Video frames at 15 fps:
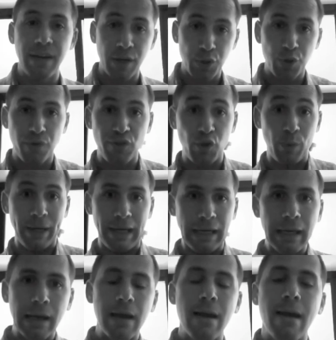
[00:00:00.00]

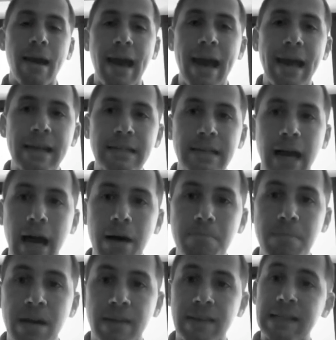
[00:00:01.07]
interviewee and
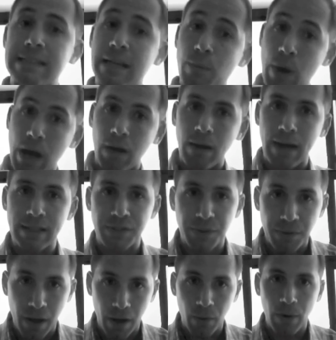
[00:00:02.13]
they say, well, as you
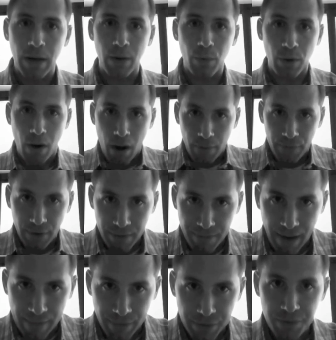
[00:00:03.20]
know, we're offering
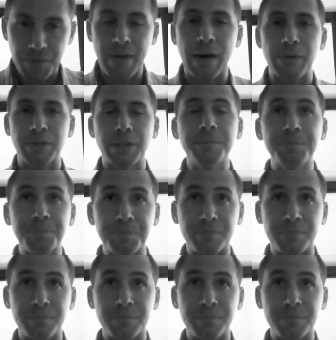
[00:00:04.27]
500,000.